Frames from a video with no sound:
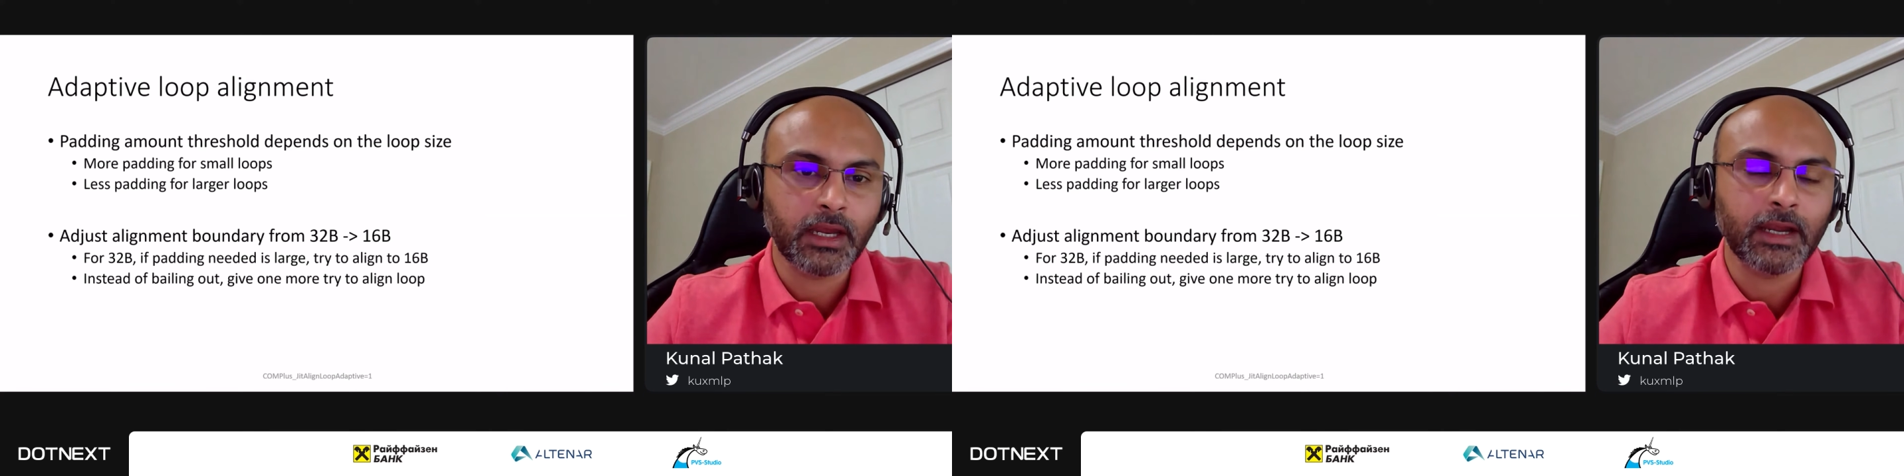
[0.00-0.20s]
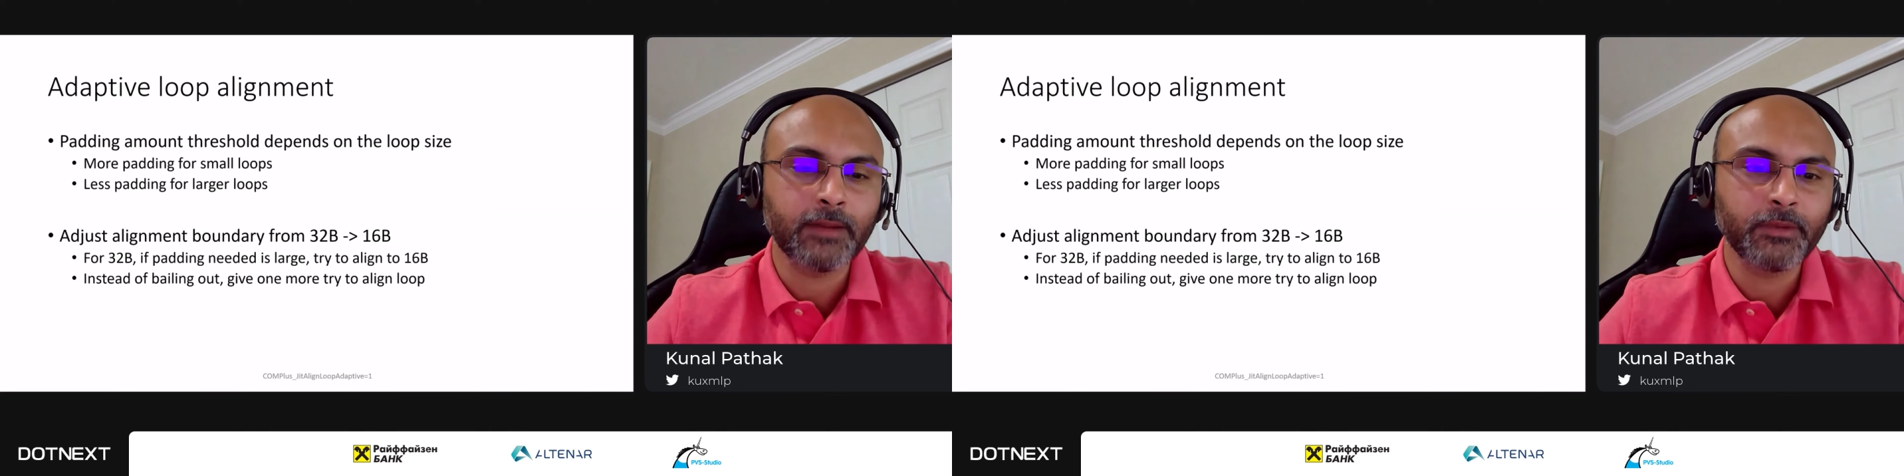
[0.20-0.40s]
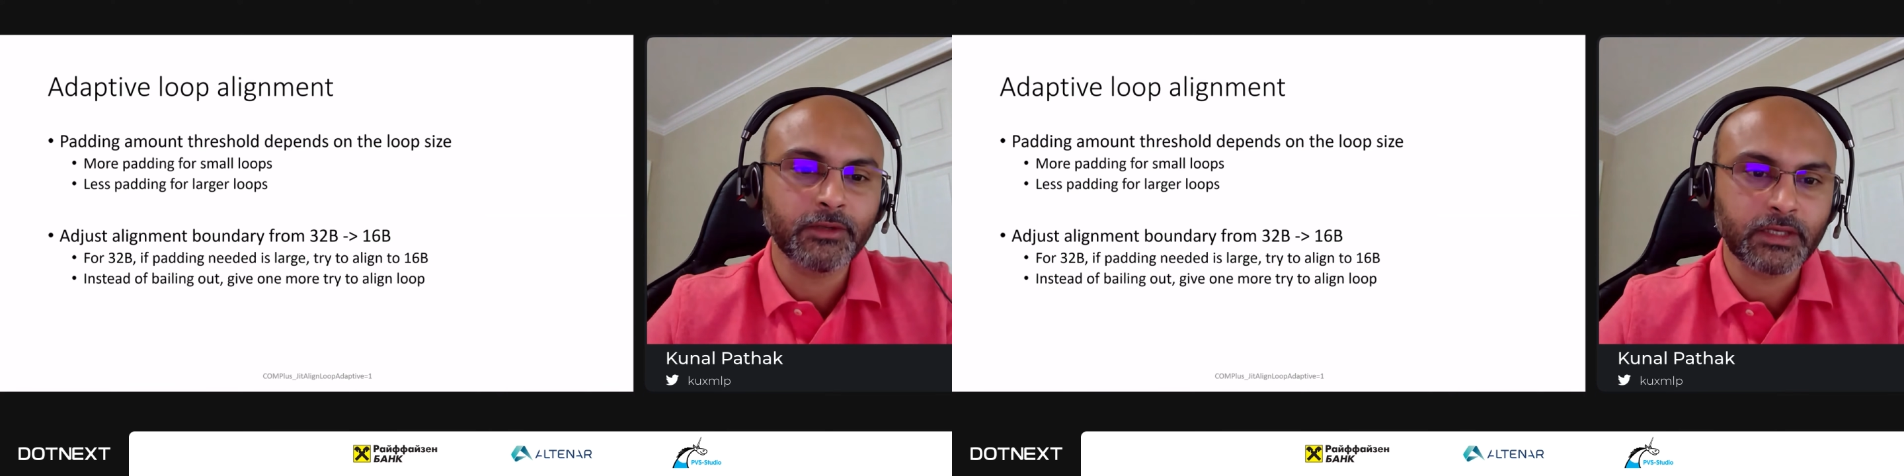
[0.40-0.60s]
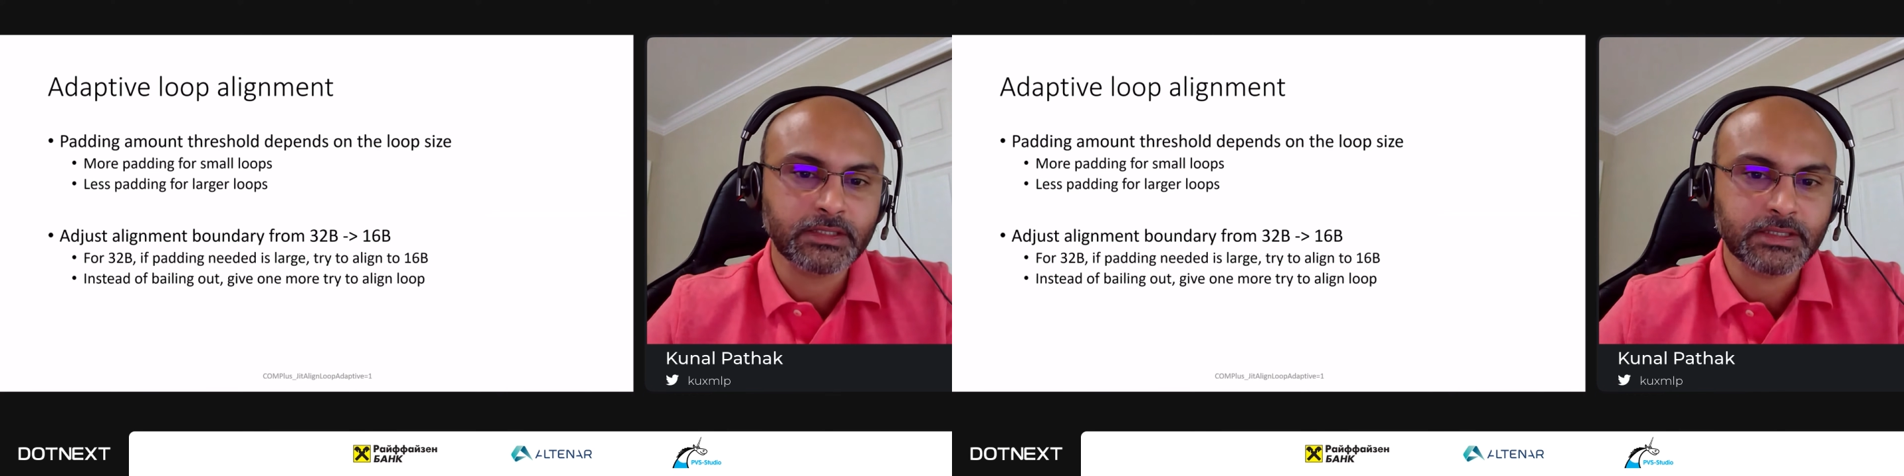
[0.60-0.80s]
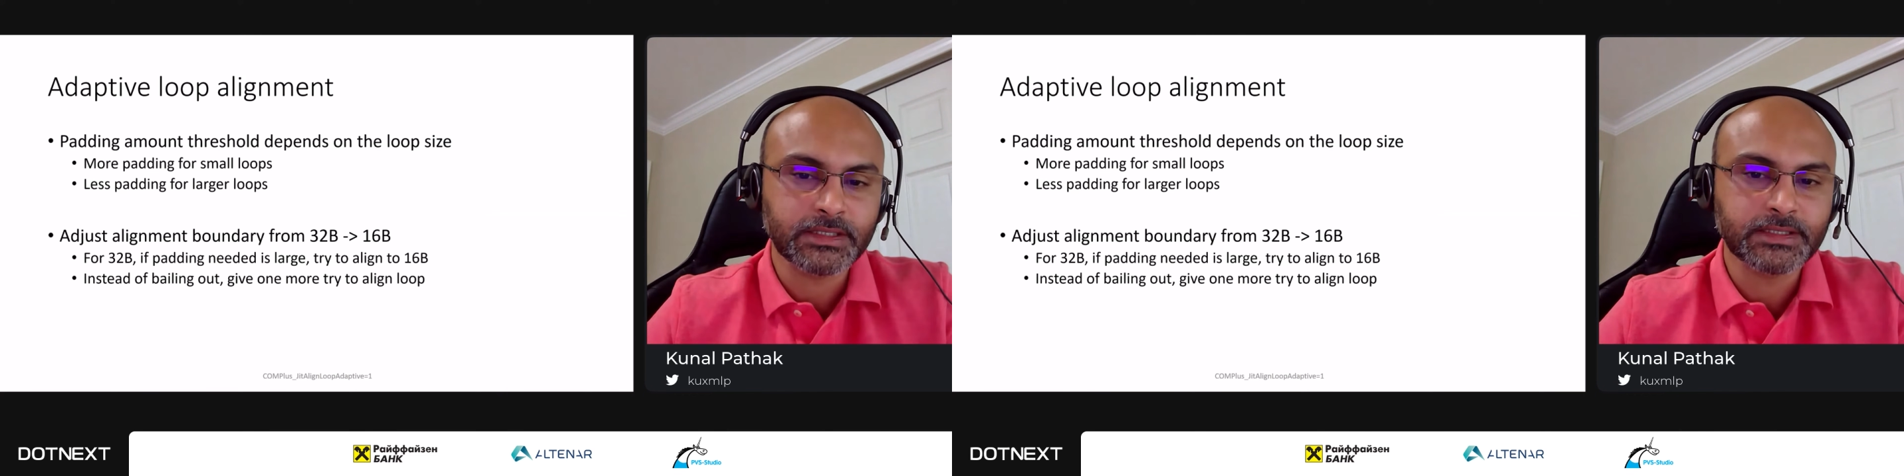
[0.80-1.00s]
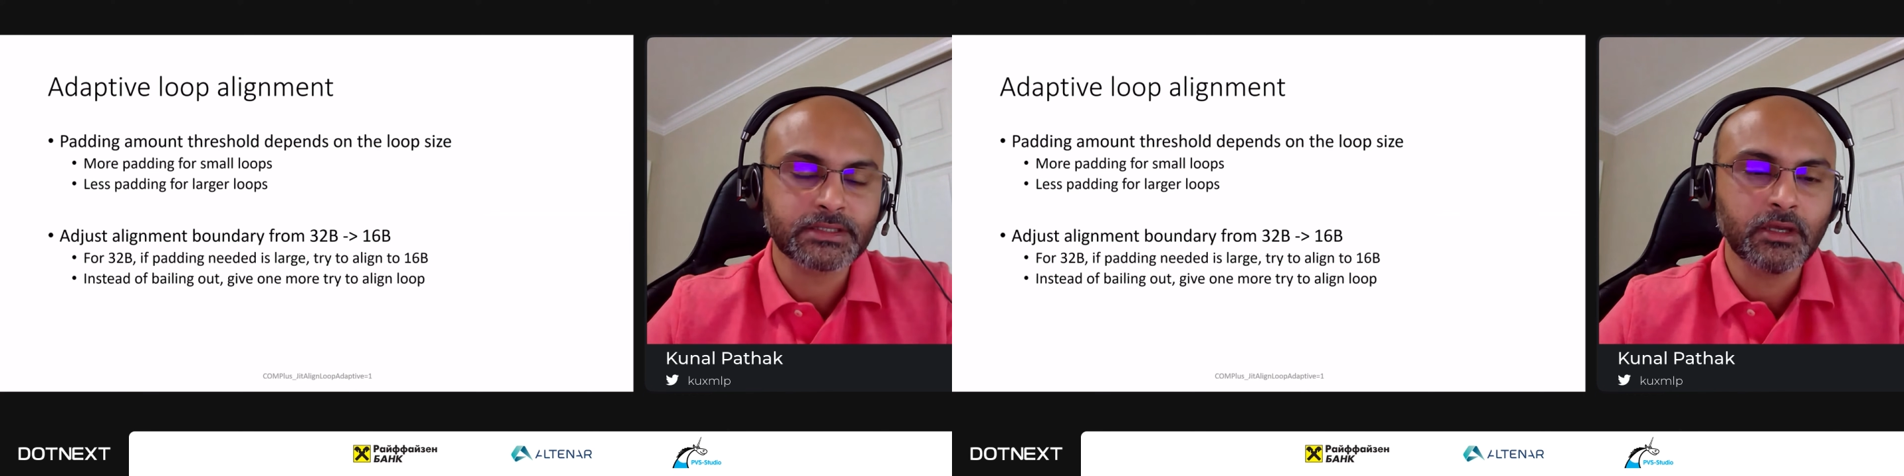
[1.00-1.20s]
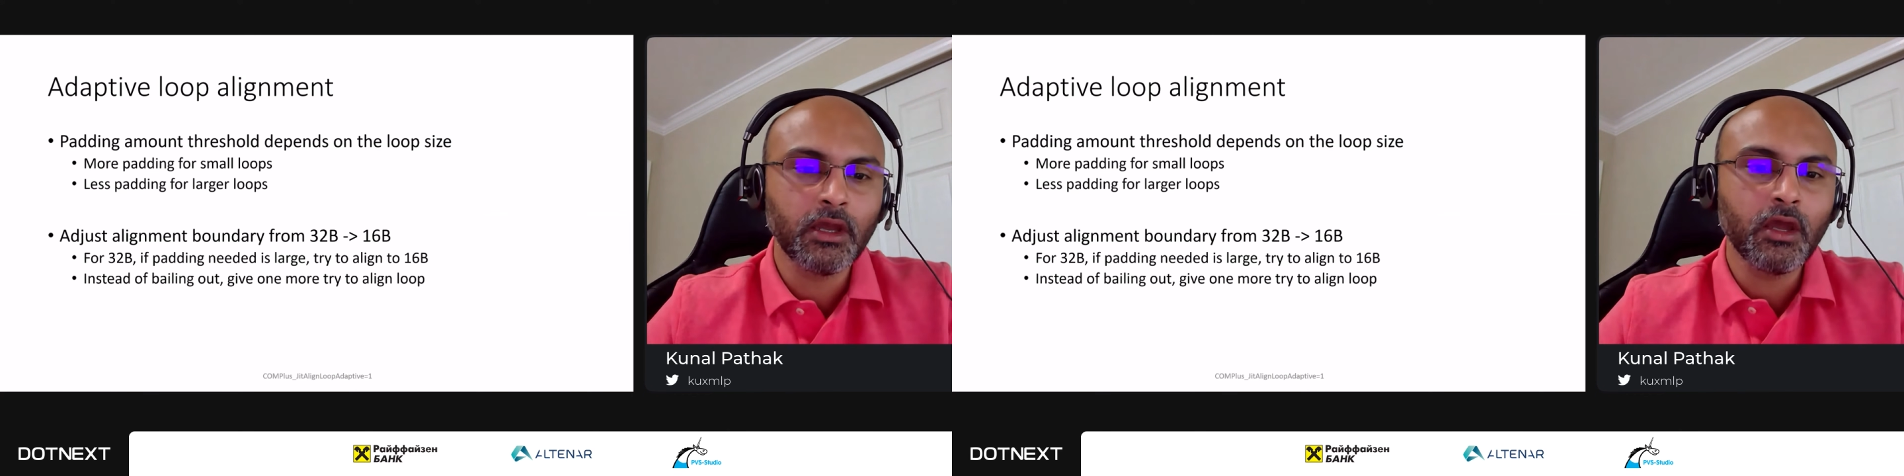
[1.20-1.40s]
adaptiveness is,